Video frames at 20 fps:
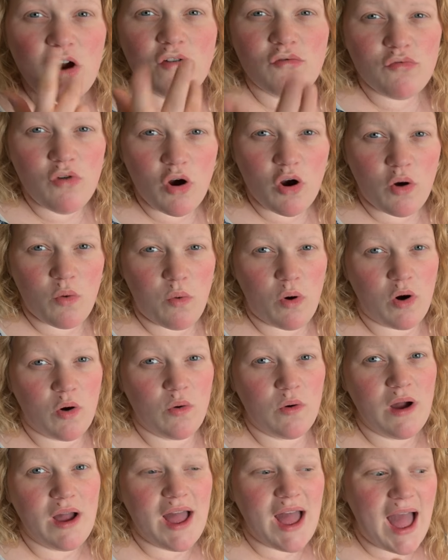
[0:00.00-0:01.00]
rock
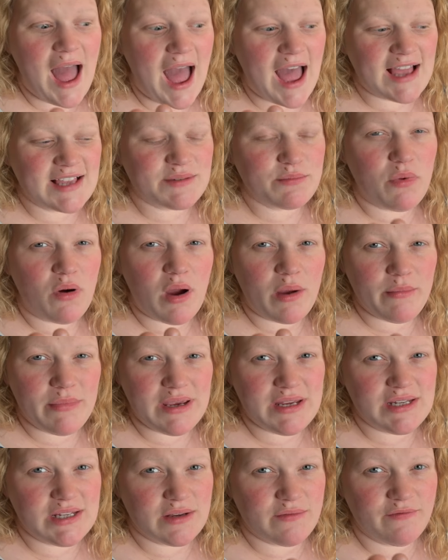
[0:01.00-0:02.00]
wool as my
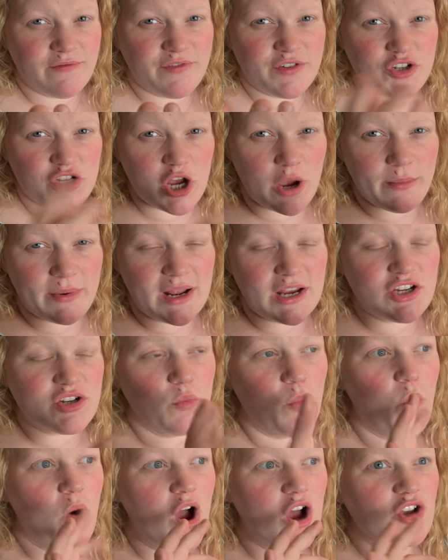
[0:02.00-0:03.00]
medium for
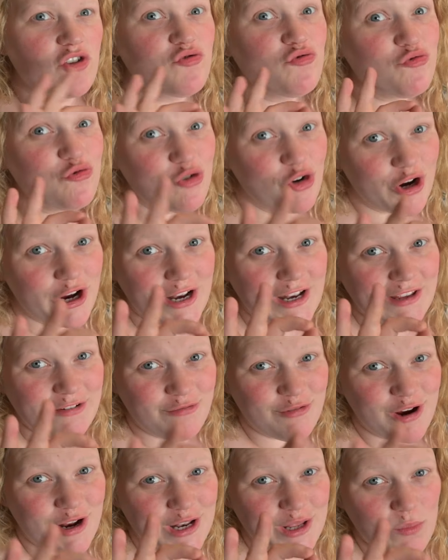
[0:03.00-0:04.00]
germination. Works really,
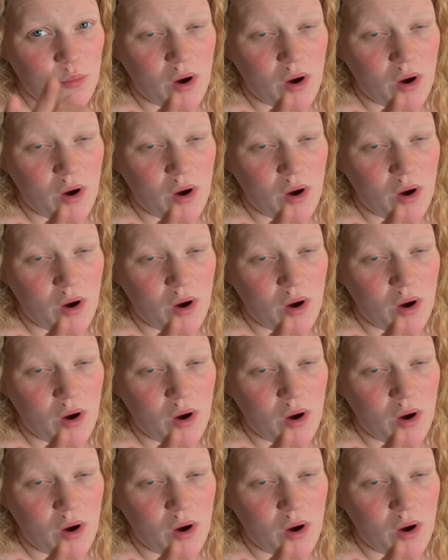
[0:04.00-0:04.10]
really